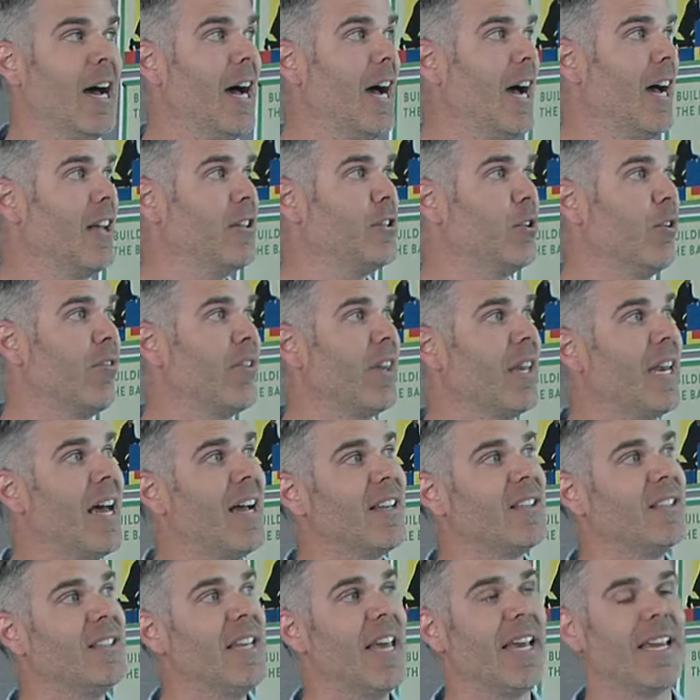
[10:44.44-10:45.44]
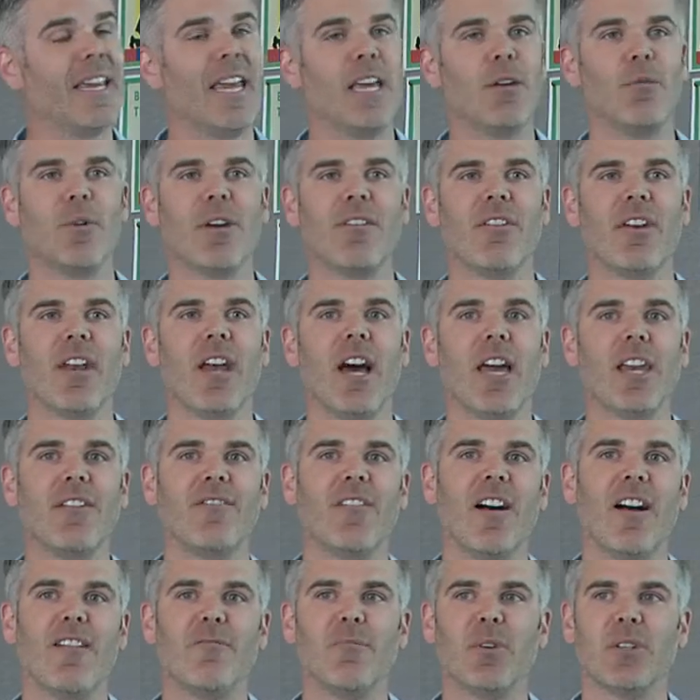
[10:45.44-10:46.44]
So over the last decade, we have a
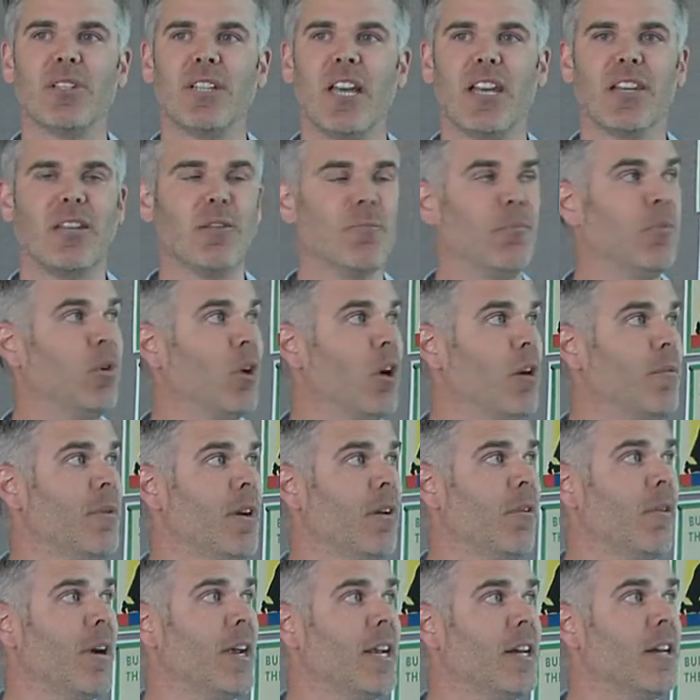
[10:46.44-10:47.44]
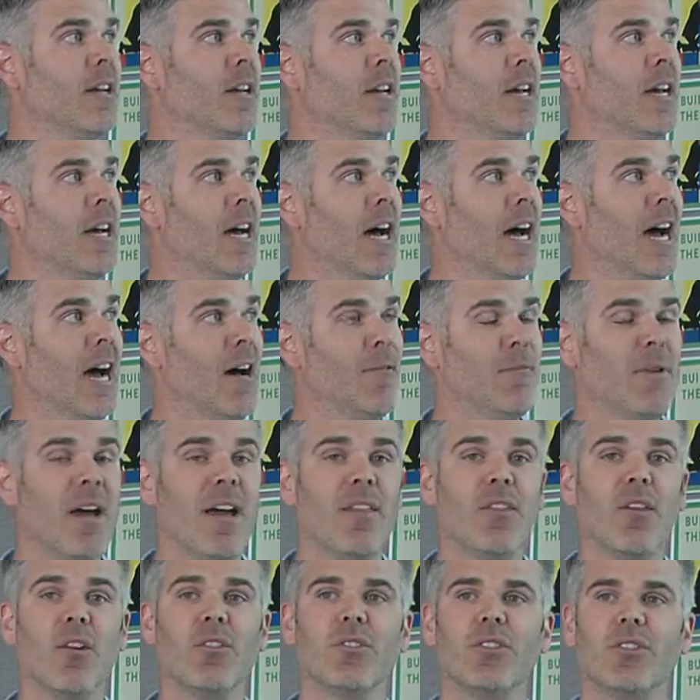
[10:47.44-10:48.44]
95% employment rate.
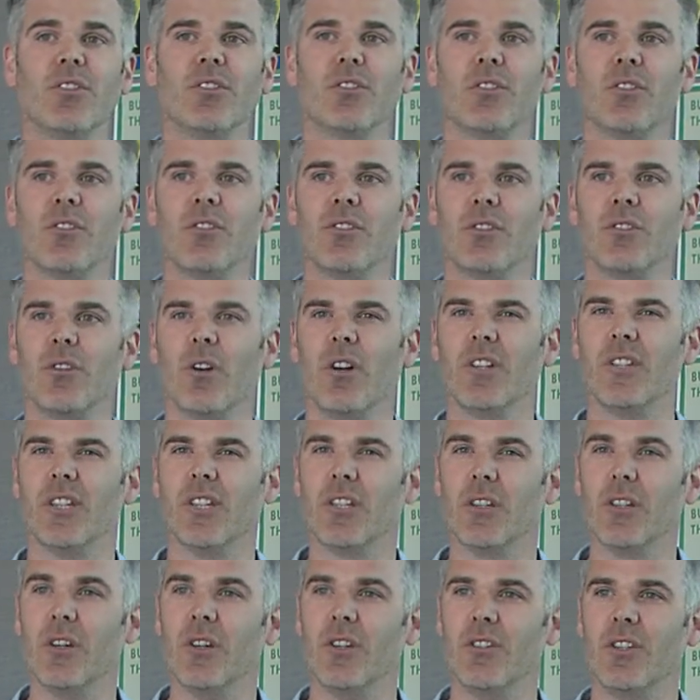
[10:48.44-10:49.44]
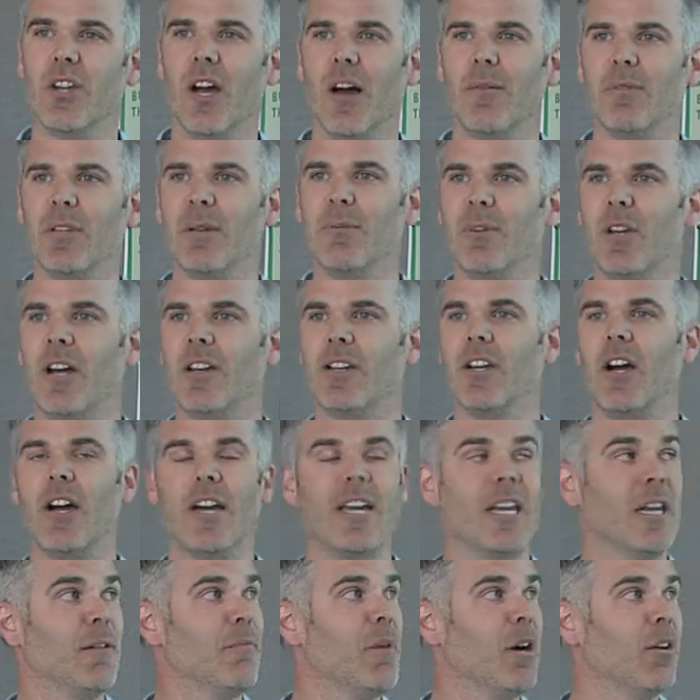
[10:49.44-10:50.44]
And those are students going to good jobs. I'm not
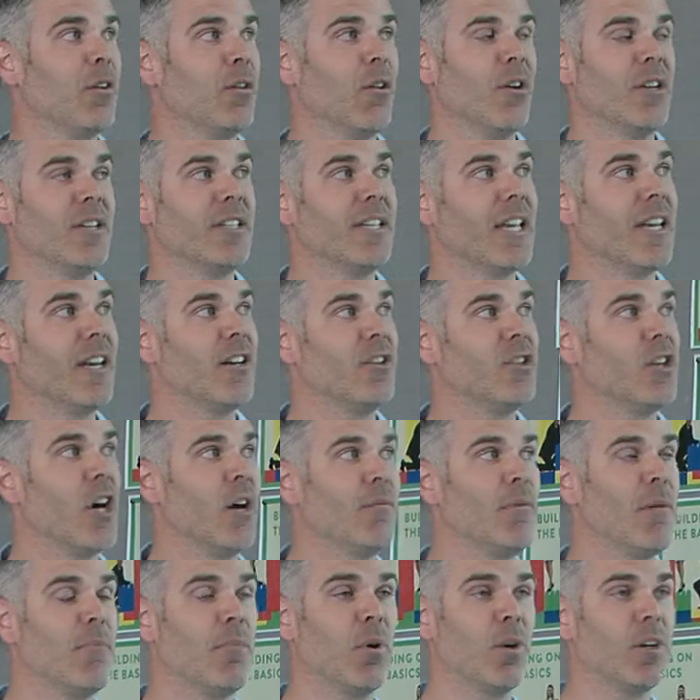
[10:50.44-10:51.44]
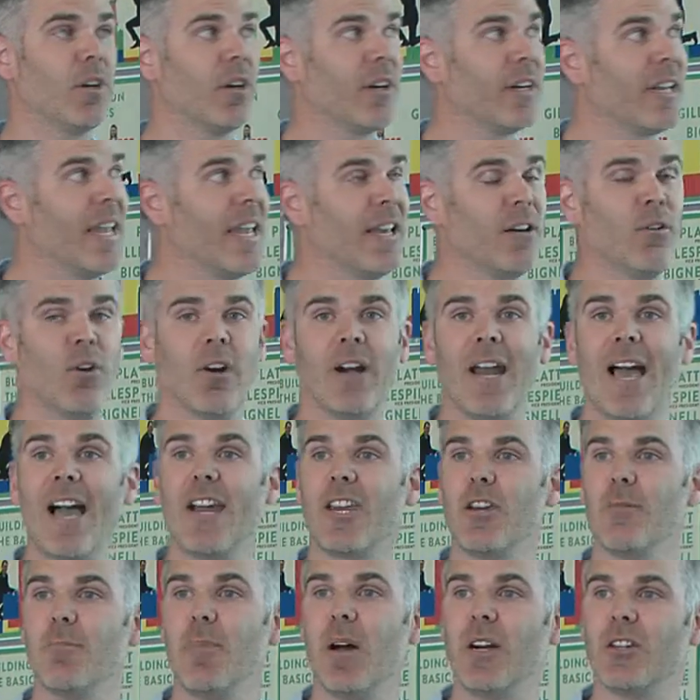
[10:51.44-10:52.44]
talking about going to get a job at Burger King or an
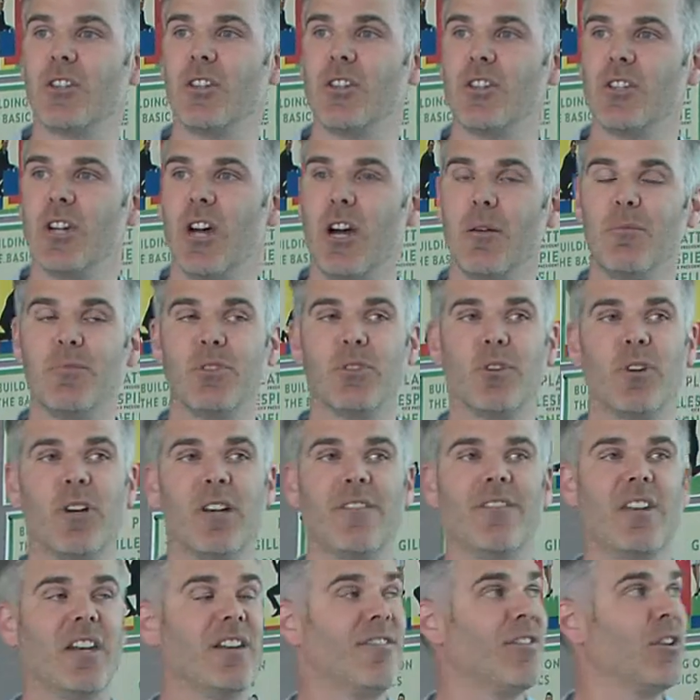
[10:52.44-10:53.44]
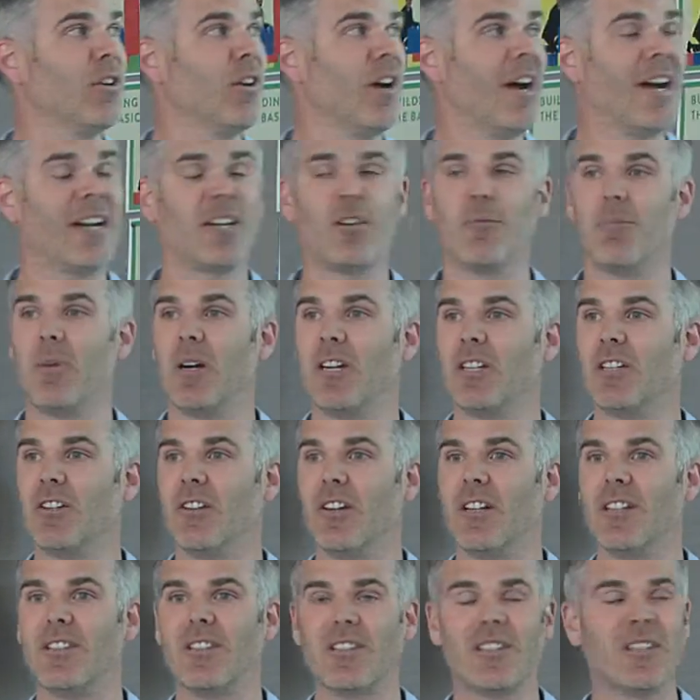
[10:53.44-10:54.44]
acupuncture job. Sorry if any of you are
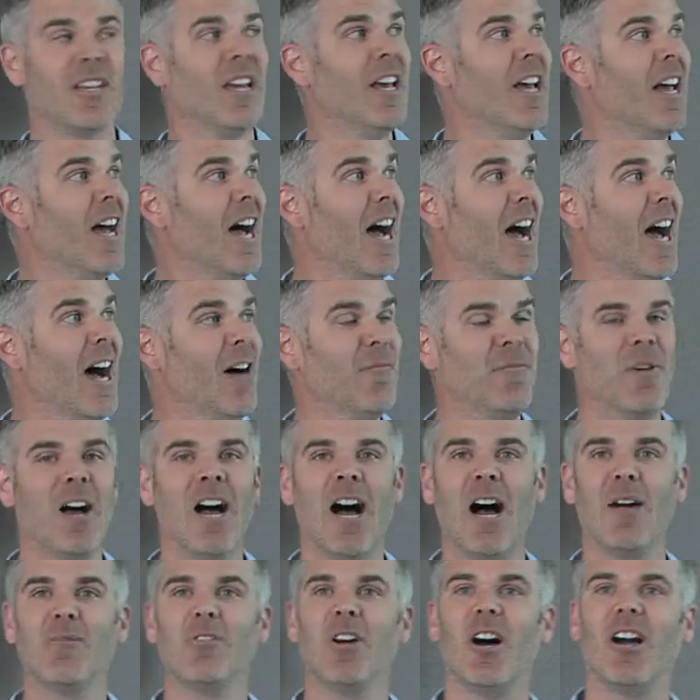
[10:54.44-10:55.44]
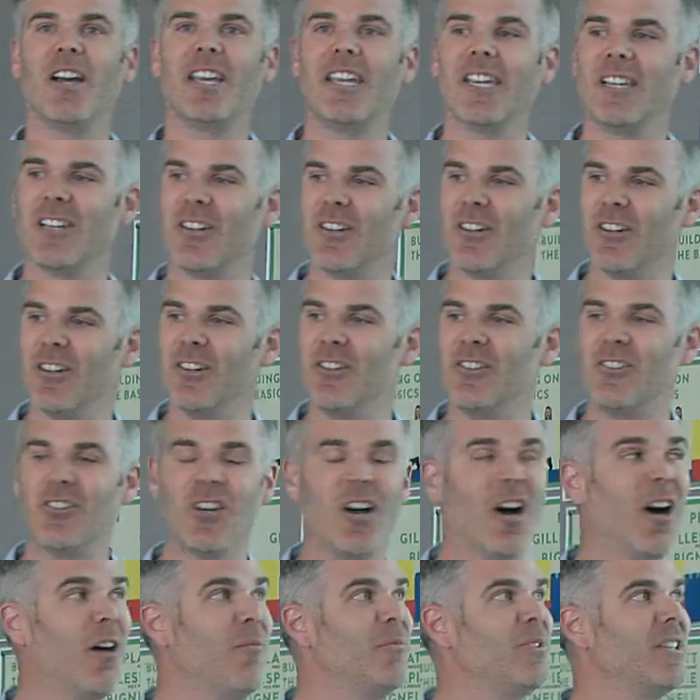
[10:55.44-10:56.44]
acupuncturists. I'm talking good
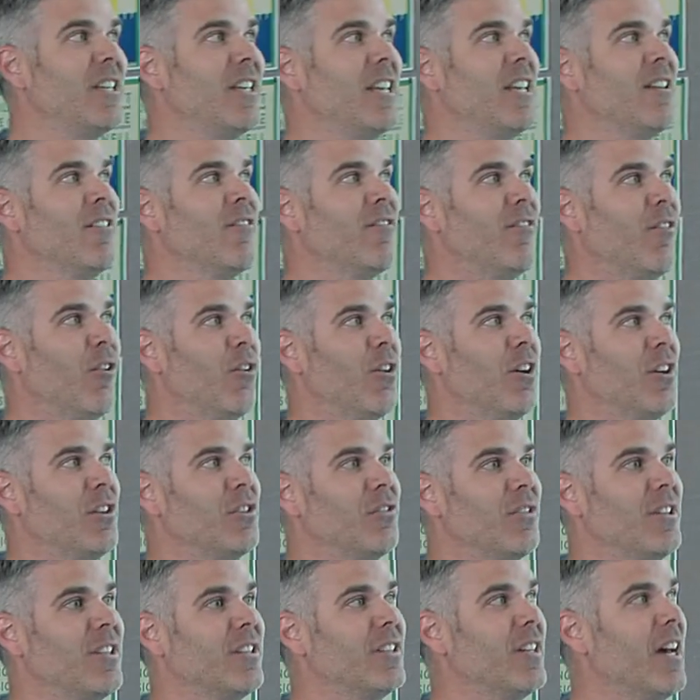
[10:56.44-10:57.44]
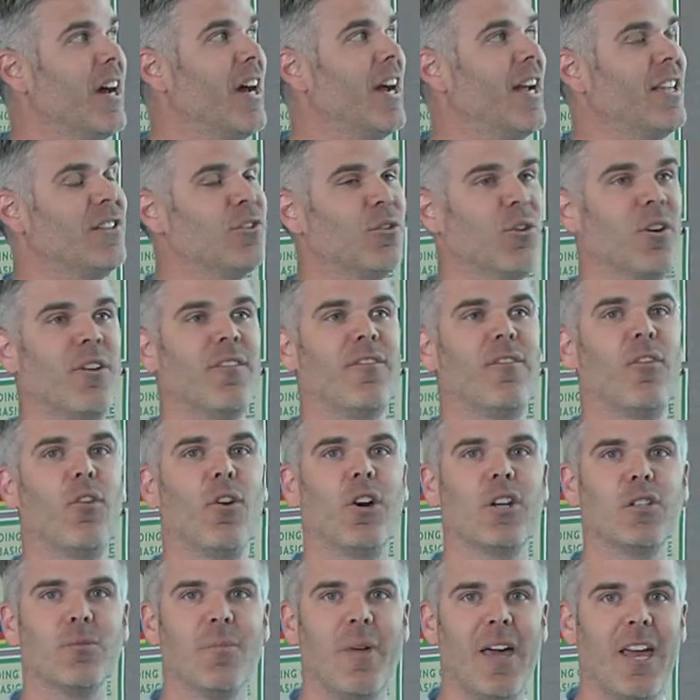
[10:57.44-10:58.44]
jobs in forestry science or in
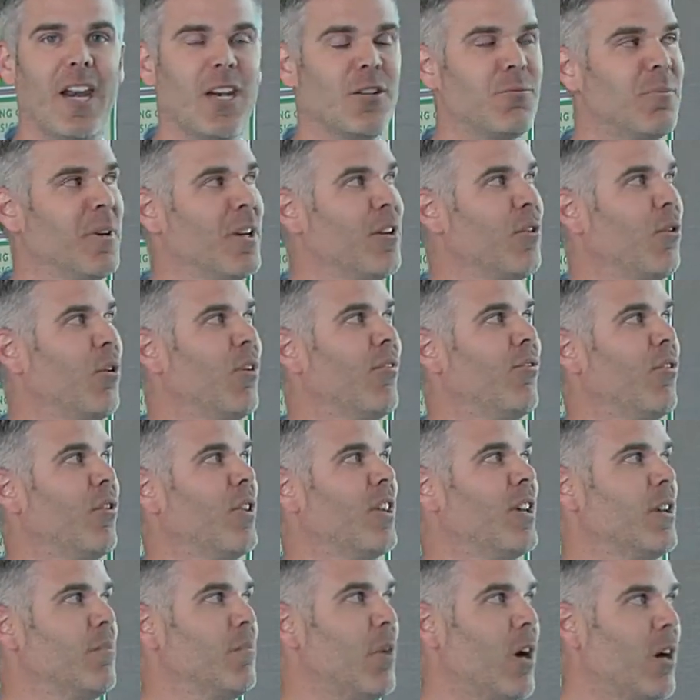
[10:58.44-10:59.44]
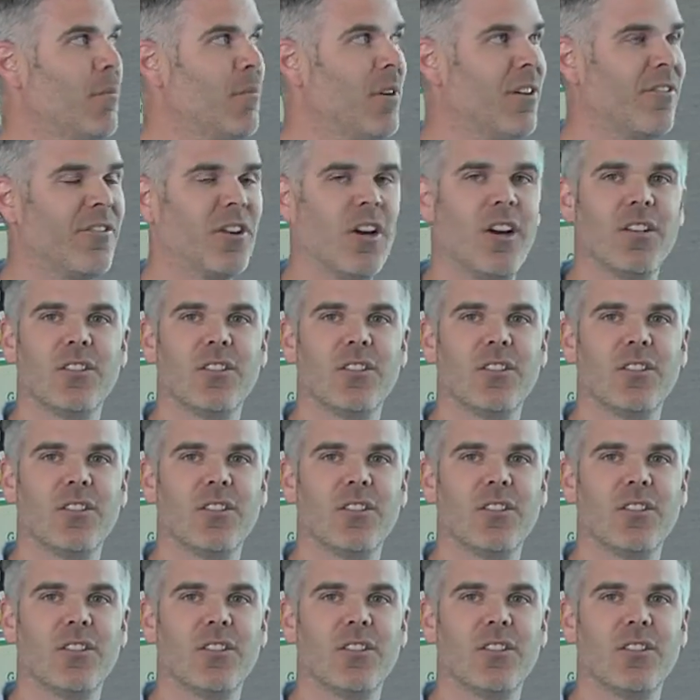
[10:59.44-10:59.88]
forest management or for the Department of